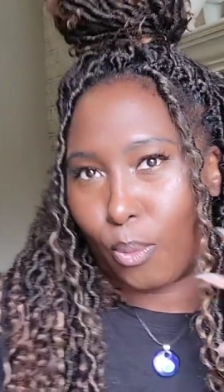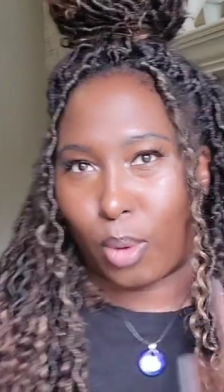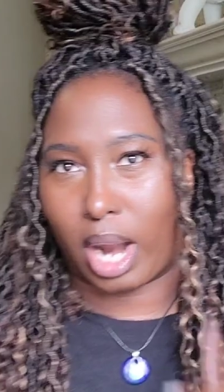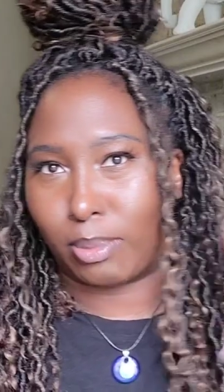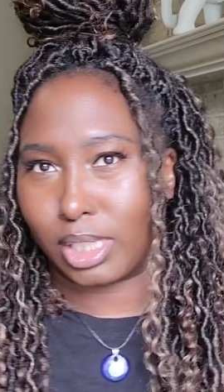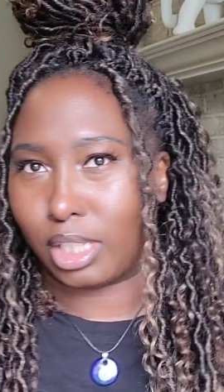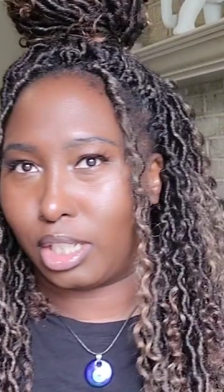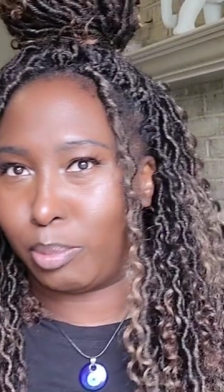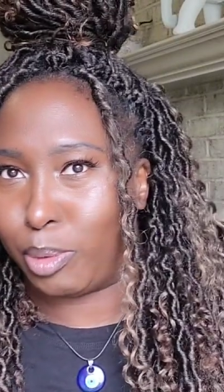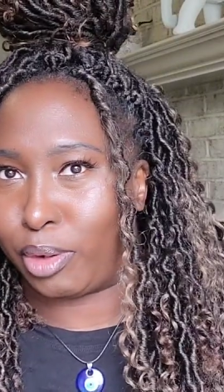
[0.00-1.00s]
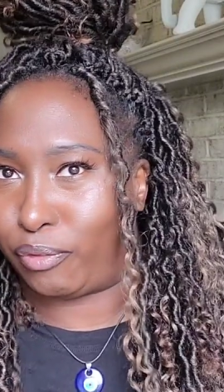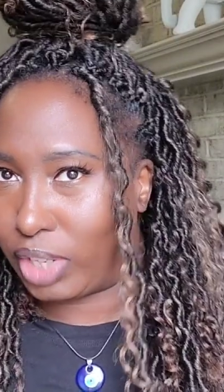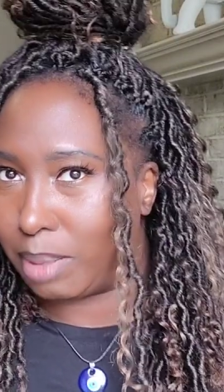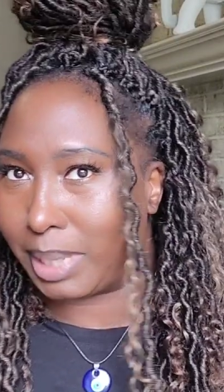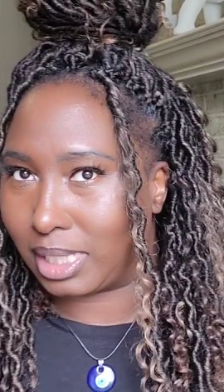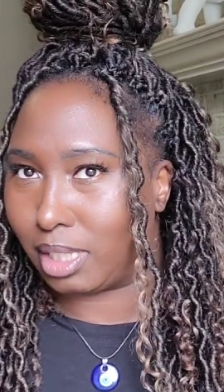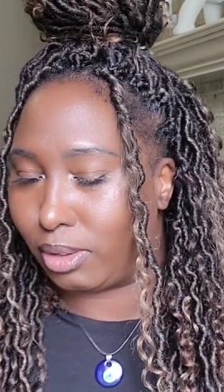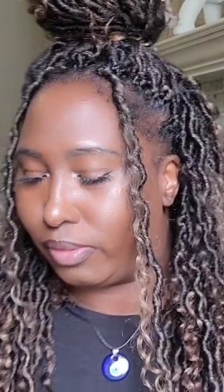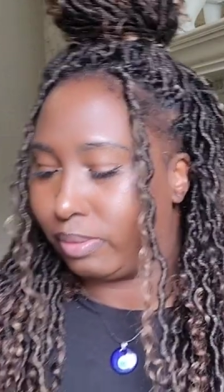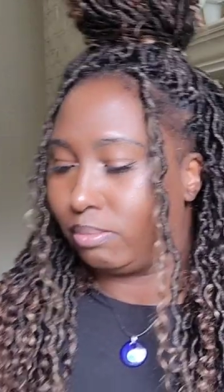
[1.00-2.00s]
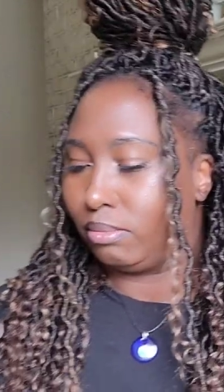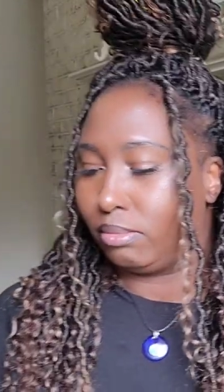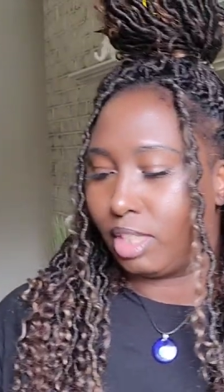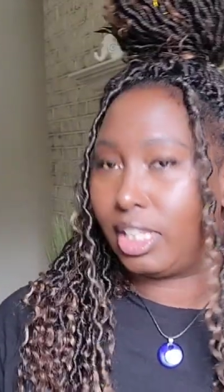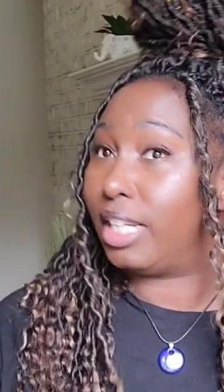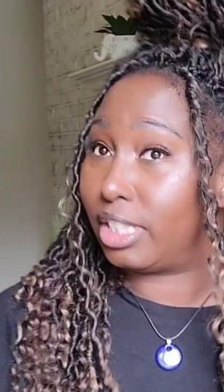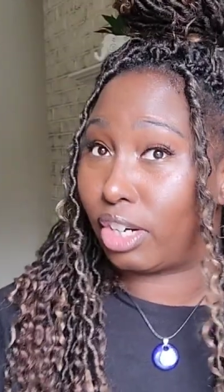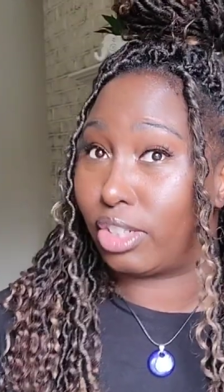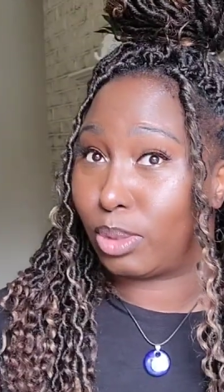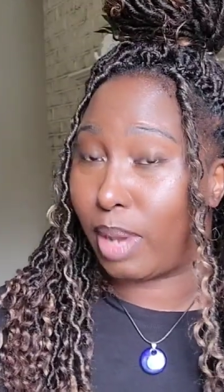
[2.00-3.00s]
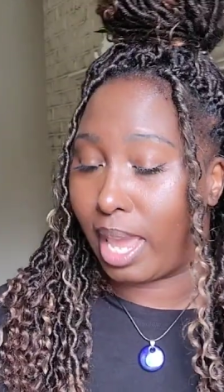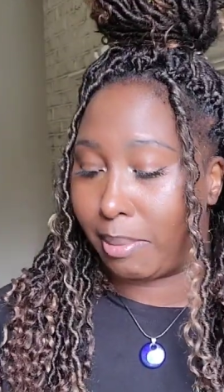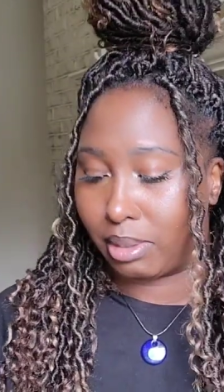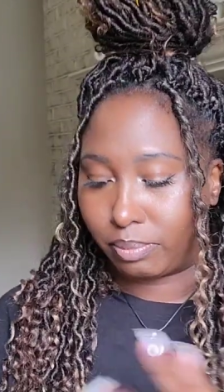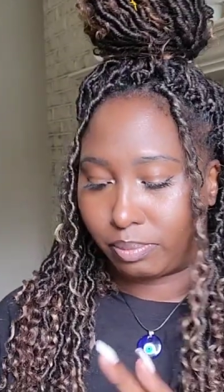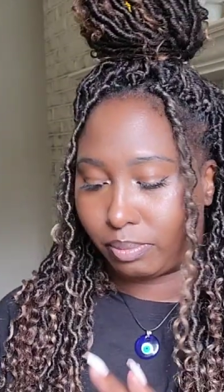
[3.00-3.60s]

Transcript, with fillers: when I was in a good mood and feeling myself. Then it turned into a habit.